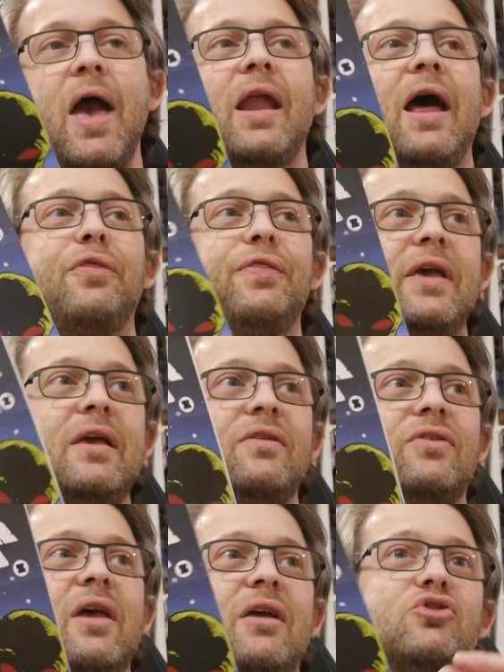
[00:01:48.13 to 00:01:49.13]
And I think
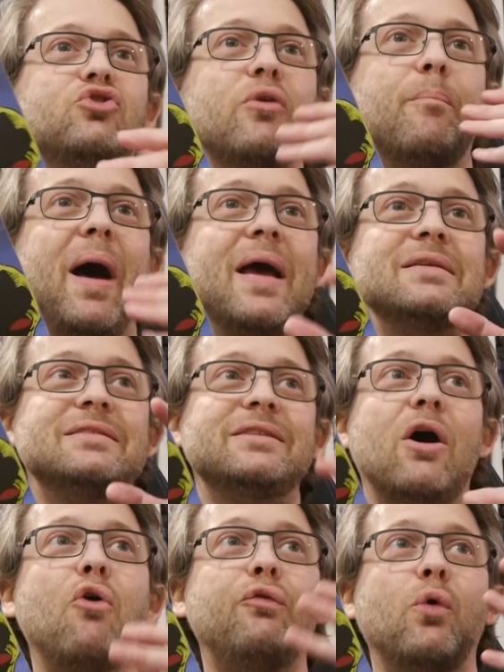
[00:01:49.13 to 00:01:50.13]
it it just by
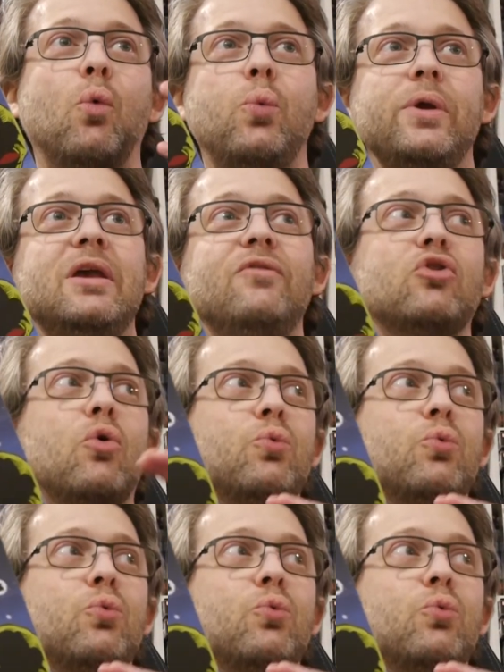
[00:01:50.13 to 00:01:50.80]
itself weaves